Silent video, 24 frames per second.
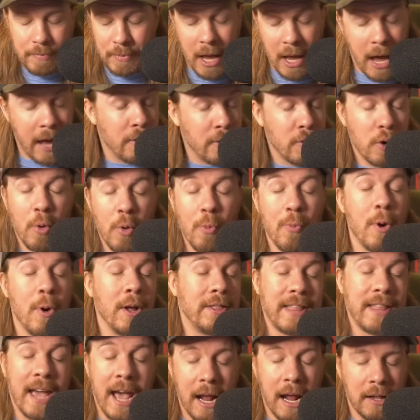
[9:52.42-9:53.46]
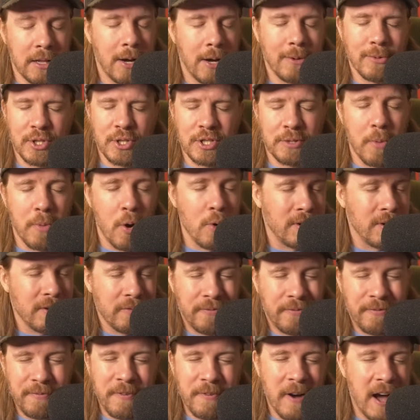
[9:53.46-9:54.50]
I don't know what the hell I was smoking
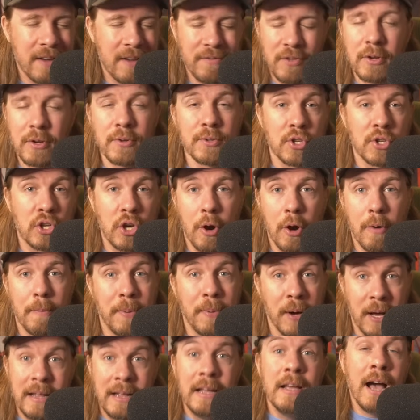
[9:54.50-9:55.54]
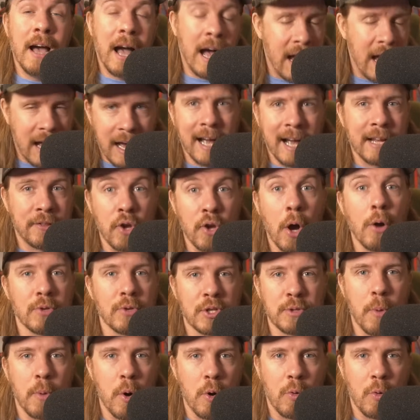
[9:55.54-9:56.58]
5 years ago, but I don't
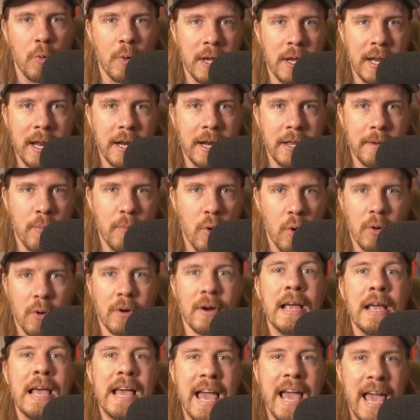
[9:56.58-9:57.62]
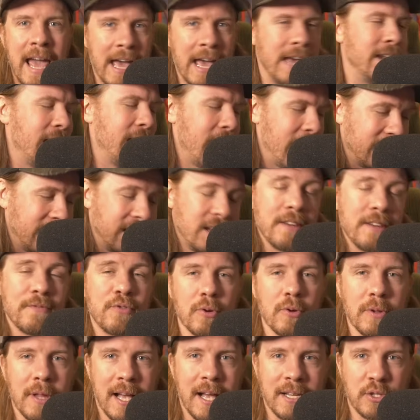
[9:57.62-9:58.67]
smoke weed anymore, and I'd give
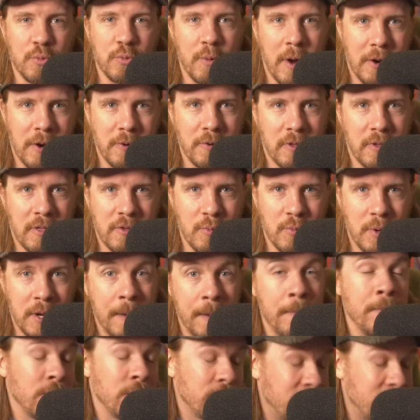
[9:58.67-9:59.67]
their last record a 3.